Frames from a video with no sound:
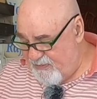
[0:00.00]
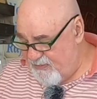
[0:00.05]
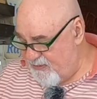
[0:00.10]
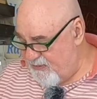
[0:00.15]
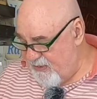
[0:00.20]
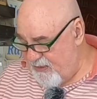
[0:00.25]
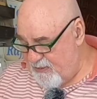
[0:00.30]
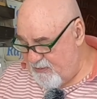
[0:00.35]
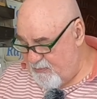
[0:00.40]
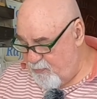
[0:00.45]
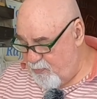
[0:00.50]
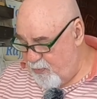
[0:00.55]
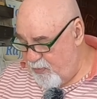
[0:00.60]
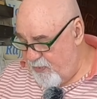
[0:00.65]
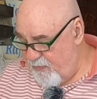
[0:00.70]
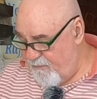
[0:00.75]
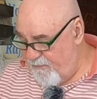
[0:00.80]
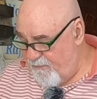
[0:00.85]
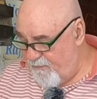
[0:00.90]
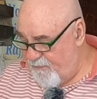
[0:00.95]
it
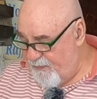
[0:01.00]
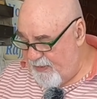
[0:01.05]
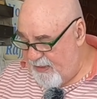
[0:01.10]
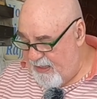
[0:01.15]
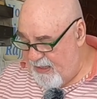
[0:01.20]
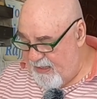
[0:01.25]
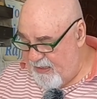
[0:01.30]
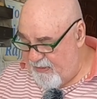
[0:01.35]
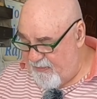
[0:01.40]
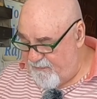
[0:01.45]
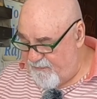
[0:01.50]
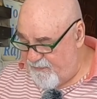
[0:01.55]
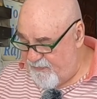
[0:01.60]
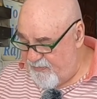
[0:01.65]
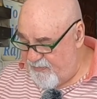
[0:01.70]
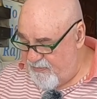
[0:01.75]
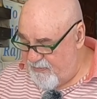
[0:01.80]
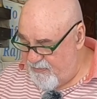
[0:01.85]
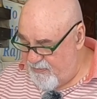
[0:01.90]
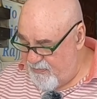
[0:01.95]
6.5.
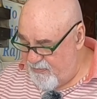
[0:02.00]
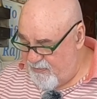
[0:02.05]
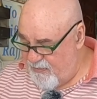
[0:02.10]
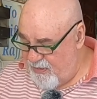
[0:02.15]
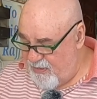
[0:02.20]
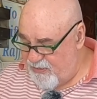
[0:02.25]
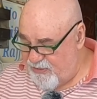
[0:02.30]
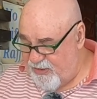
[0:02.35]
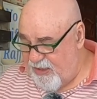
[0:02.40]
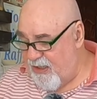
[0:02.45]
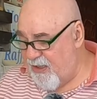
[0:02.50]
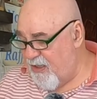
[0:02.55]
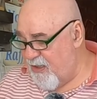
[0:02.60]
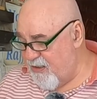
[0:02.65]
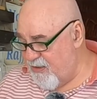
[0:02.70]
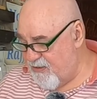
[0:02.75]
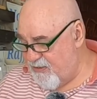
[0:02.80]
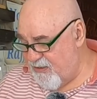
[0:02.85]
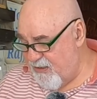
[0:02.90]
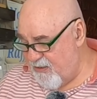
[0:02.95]
A
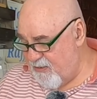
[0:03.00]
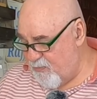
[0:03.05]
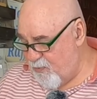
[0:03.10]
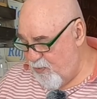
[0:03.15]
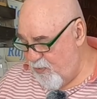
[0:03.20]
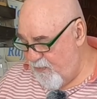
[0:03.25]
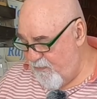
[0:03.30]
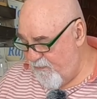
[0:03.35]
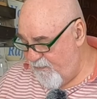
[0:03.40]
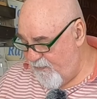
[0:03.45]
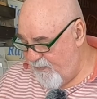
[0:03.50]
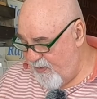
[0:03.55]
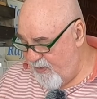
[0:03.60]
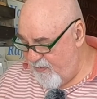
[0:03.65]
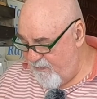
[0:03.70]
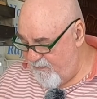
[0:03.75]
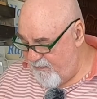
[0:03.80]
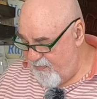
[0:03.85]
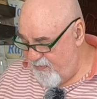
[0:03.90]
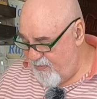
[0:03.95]
generous
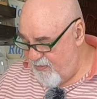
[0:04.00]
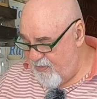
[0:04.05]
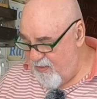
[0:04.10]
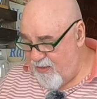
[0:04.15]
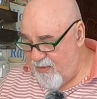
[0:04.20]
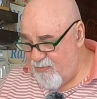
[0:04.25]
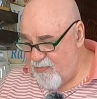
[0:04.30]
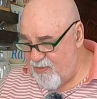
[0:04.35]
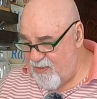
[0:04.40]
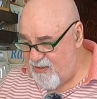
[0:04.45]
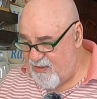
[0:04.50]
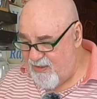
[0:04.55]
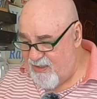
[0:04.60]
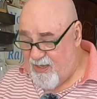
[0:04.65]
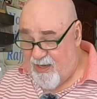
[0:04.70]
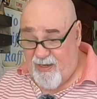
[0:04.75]
6.5 out of 10.